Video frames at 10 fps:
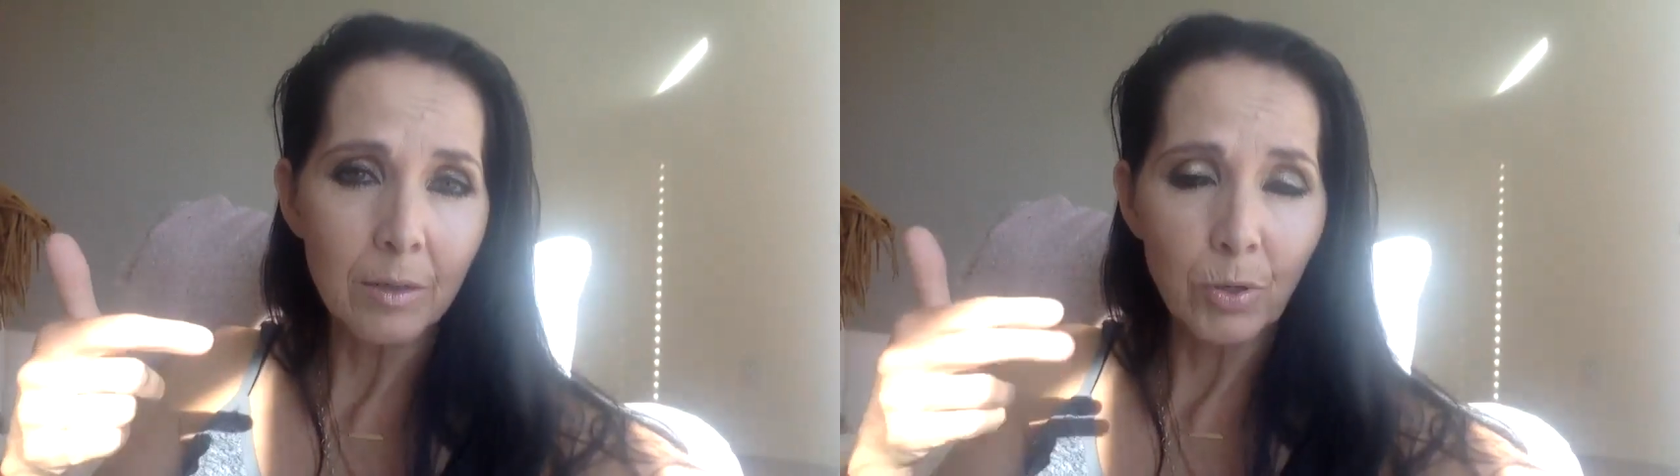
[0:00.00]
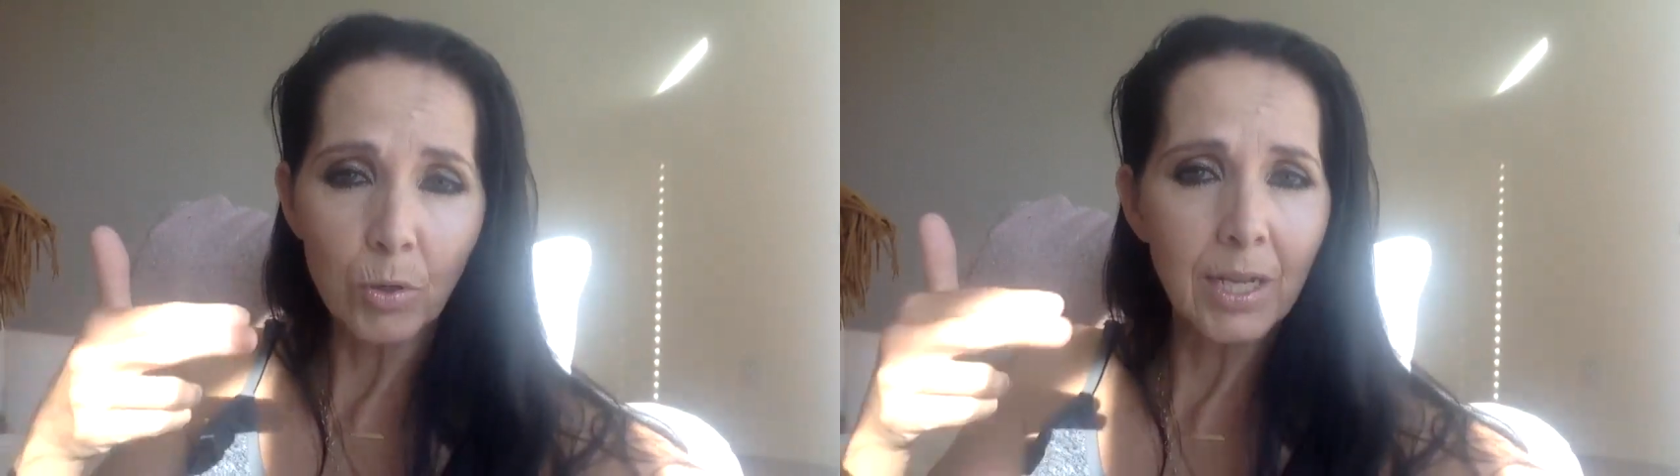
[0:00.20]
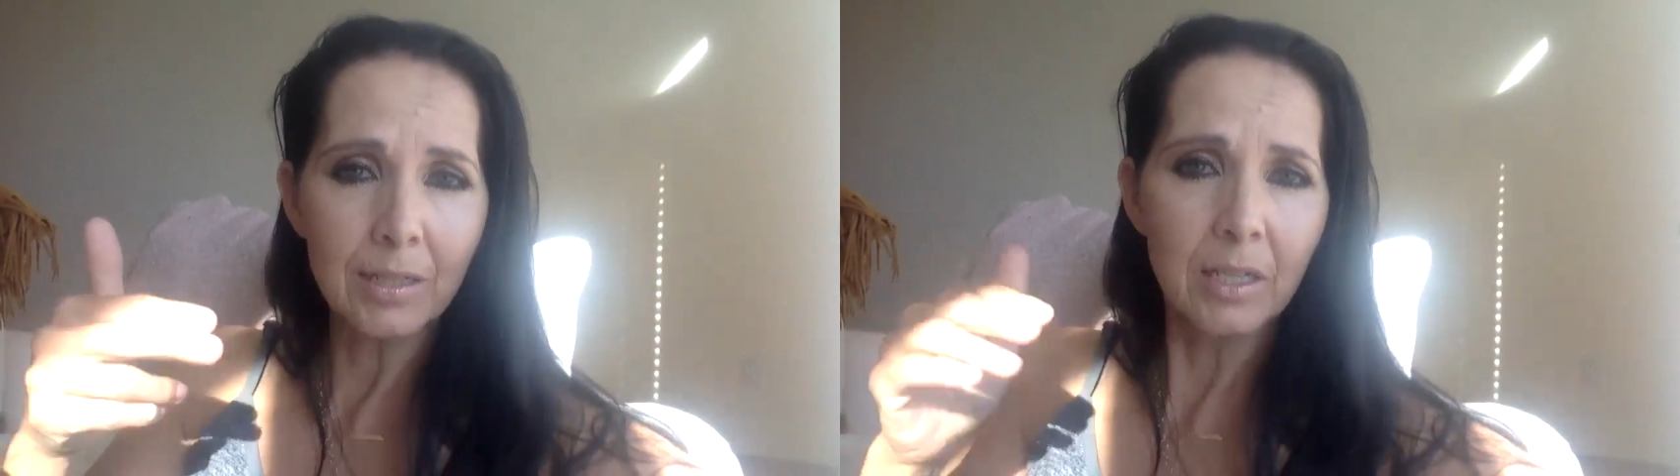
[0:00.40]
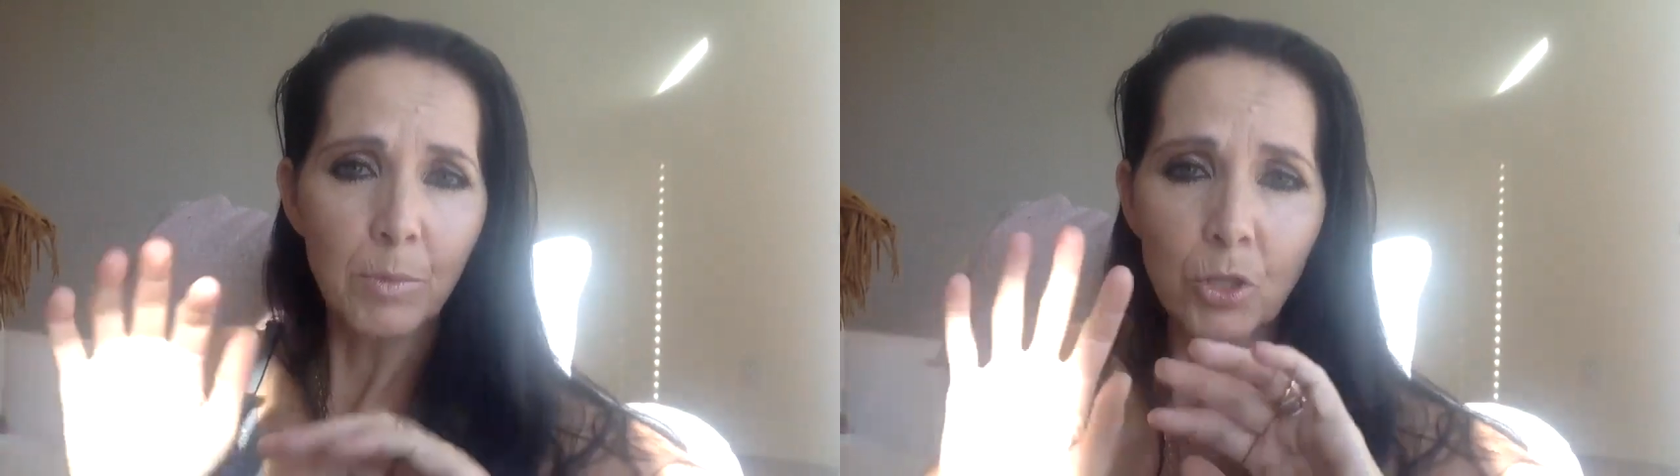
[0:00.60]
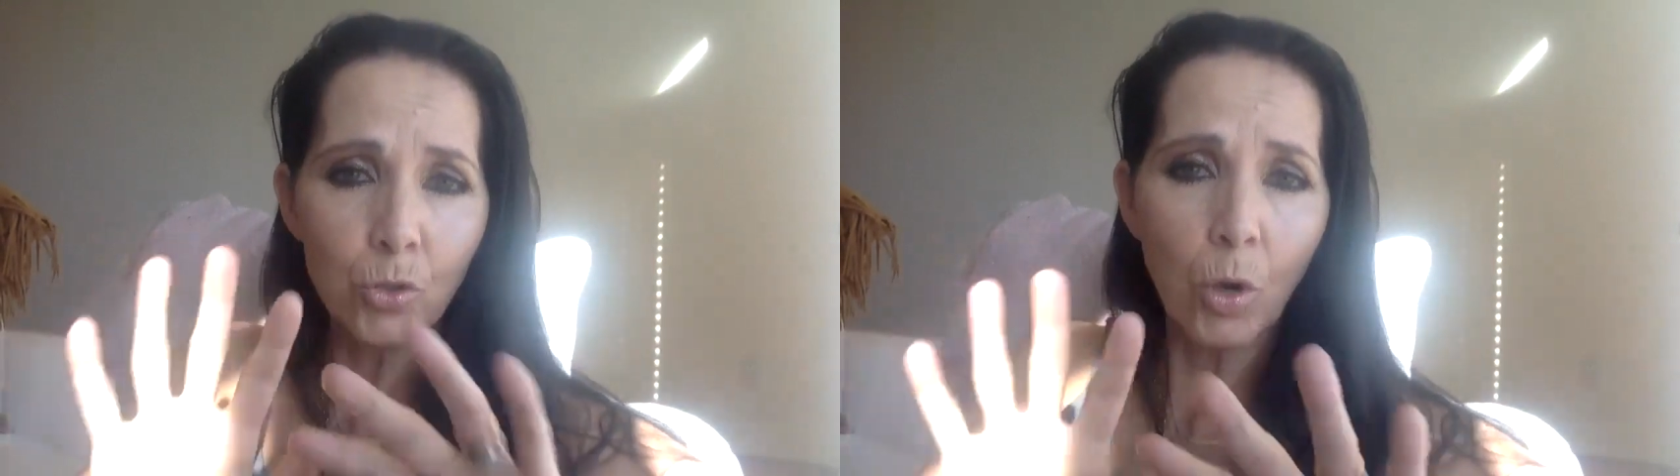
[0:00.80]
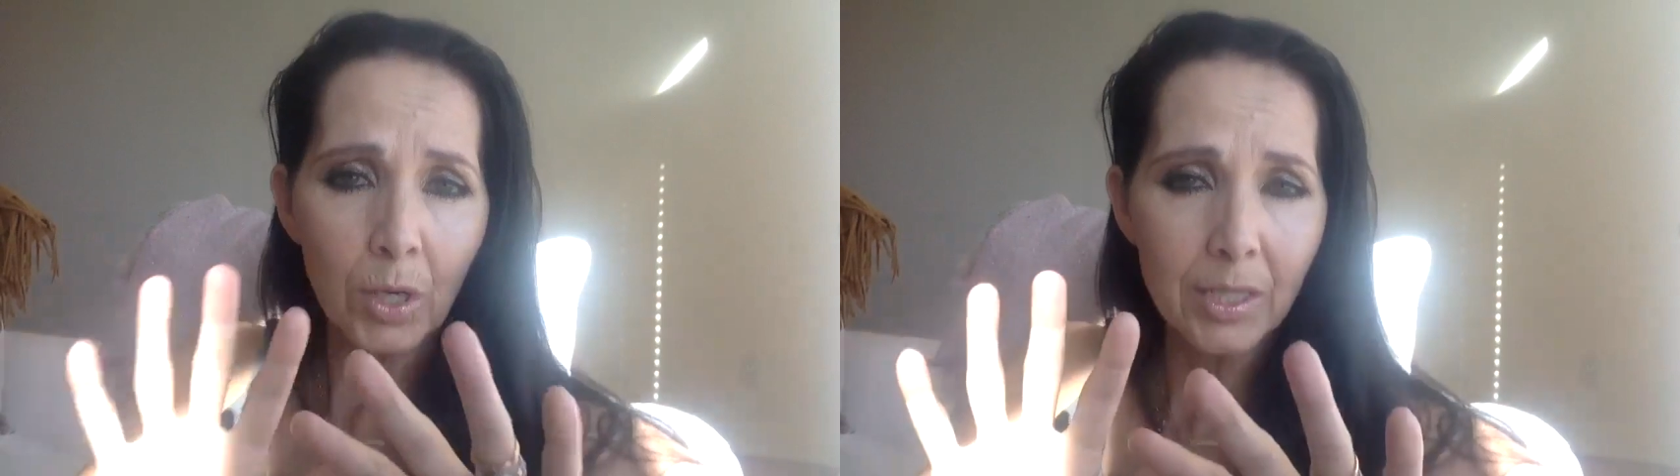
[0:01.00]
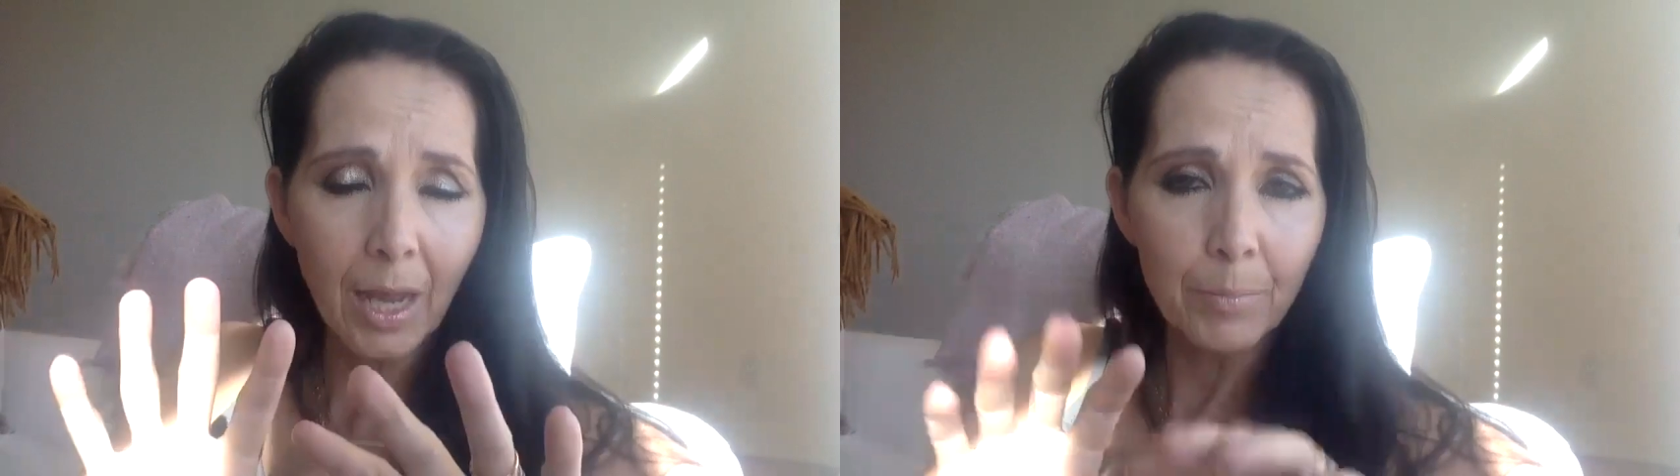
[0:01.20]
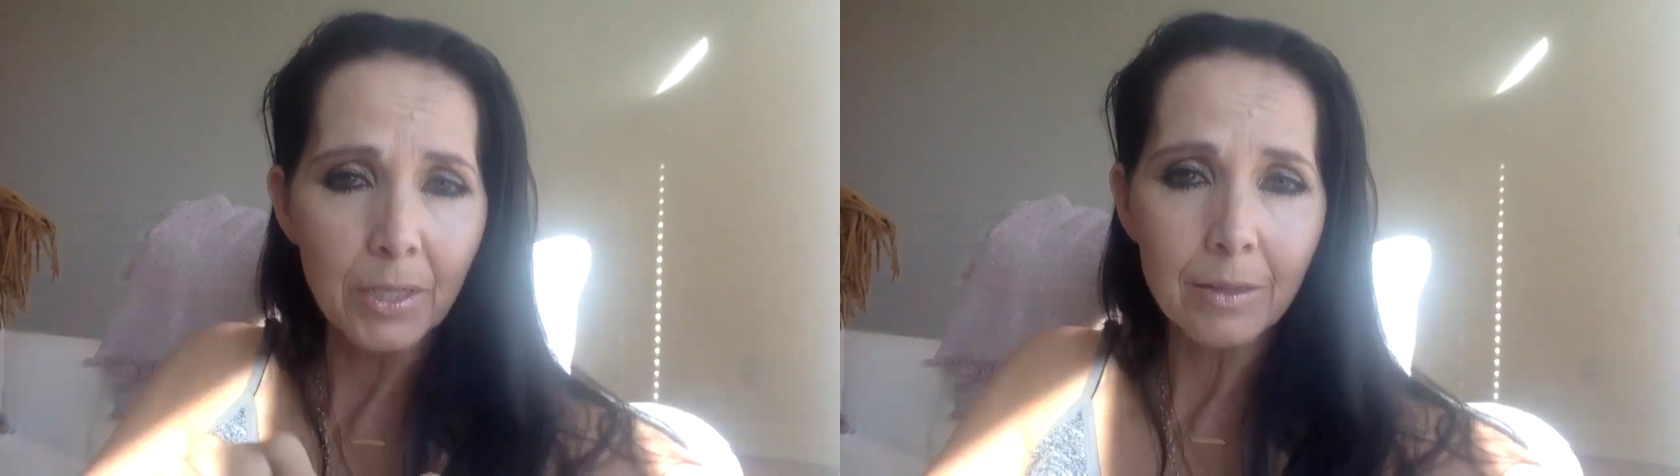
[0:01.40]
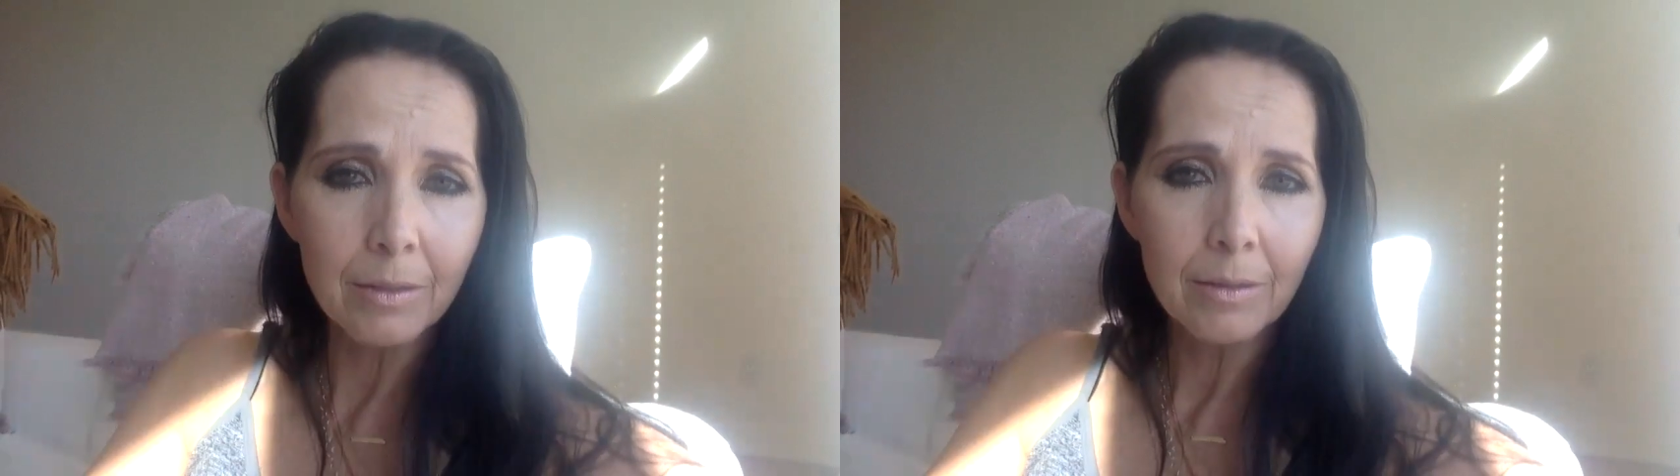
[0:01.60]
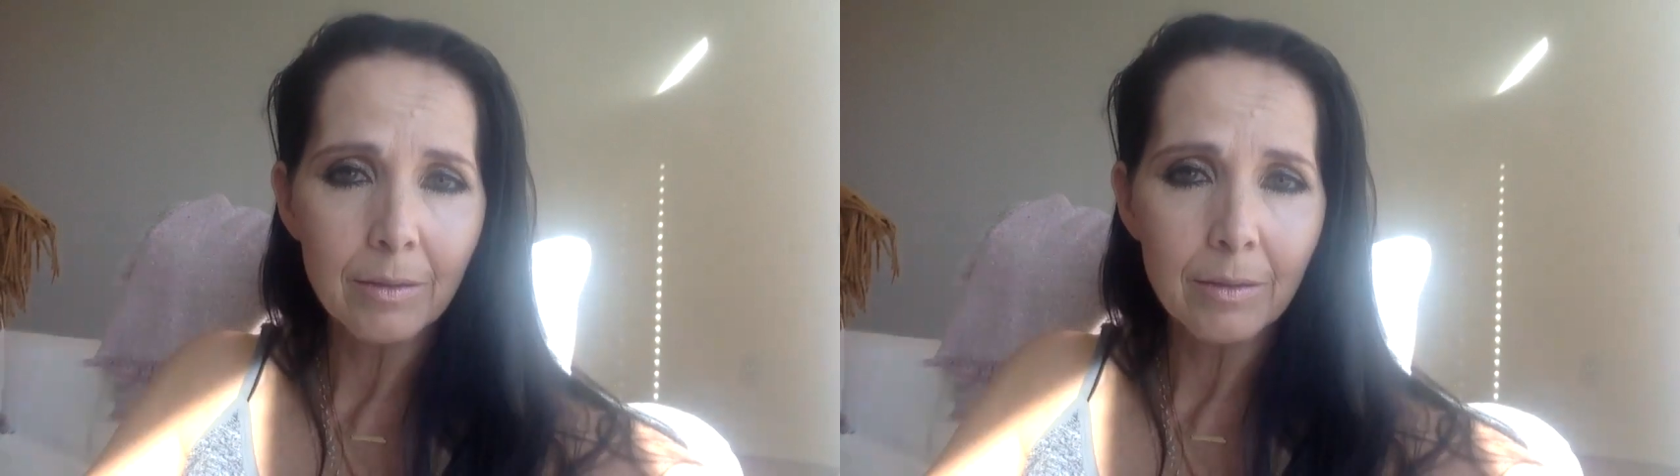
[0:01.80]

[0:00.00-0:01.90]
protesting means you don't accept it